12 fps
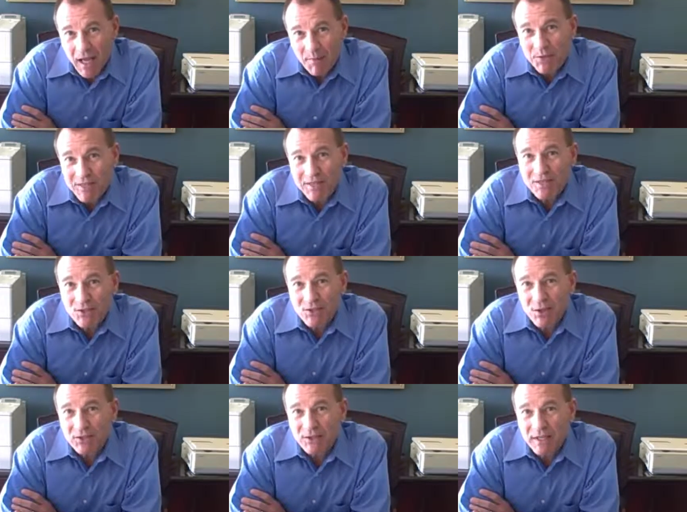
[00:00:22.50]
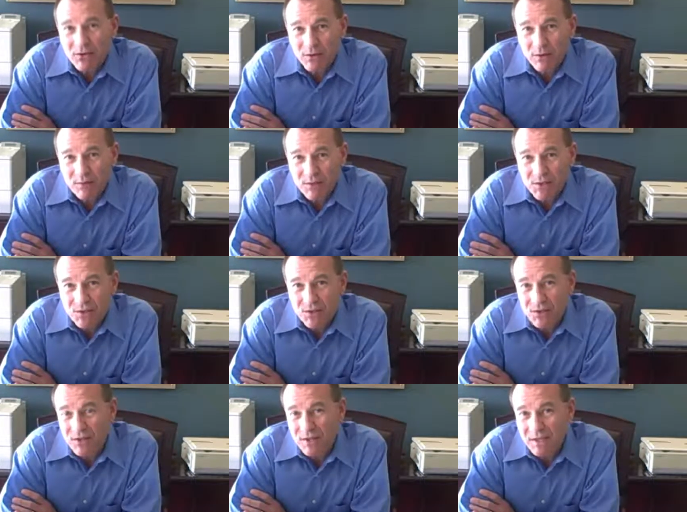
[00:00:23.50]
MD Consulting
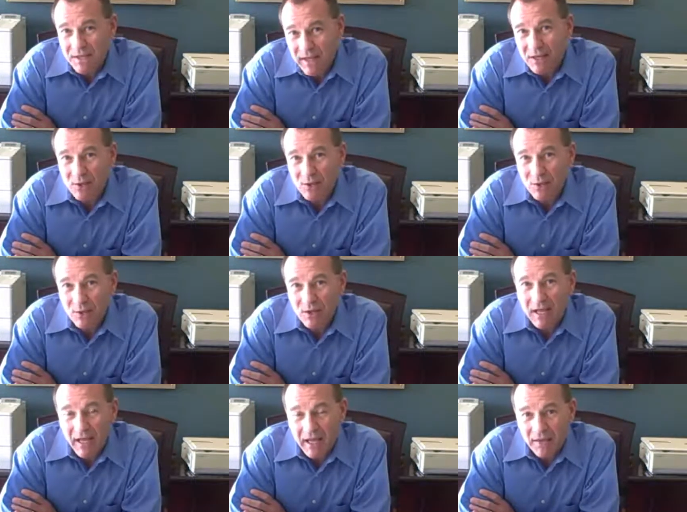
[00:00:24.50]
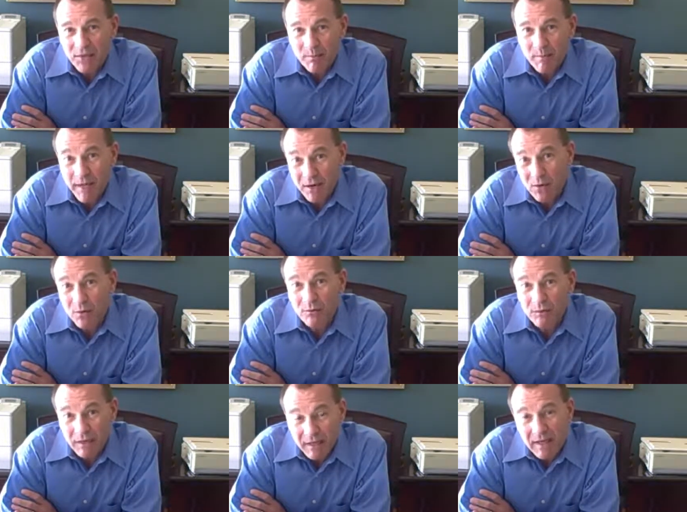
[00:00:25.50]
Services can take a look at the medical
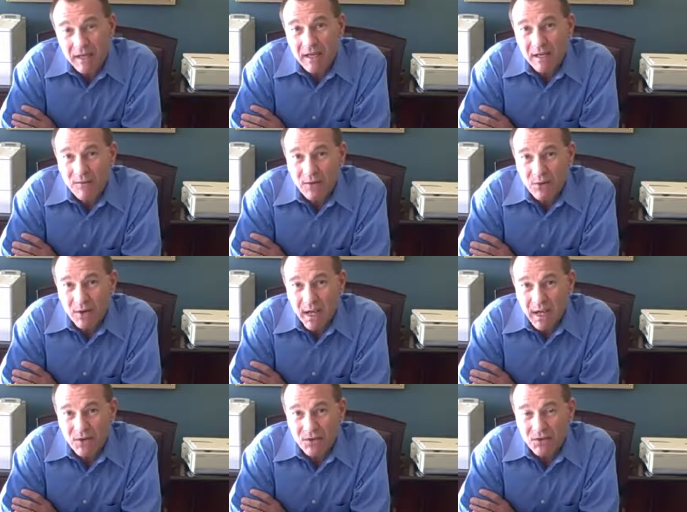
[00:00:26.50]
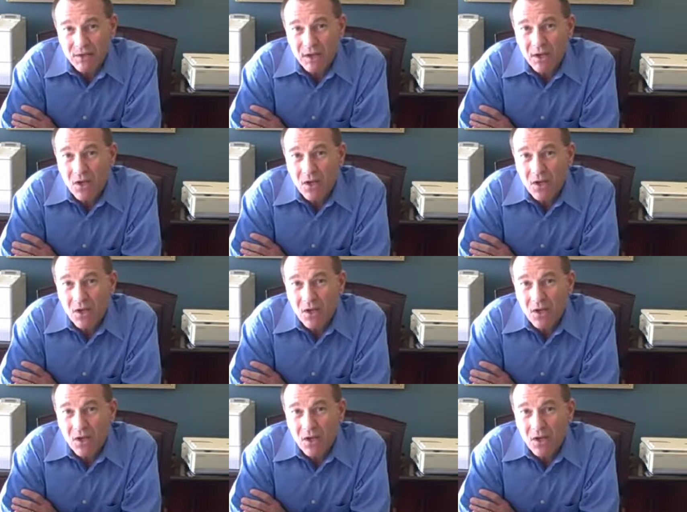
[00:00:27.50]
validity of your case,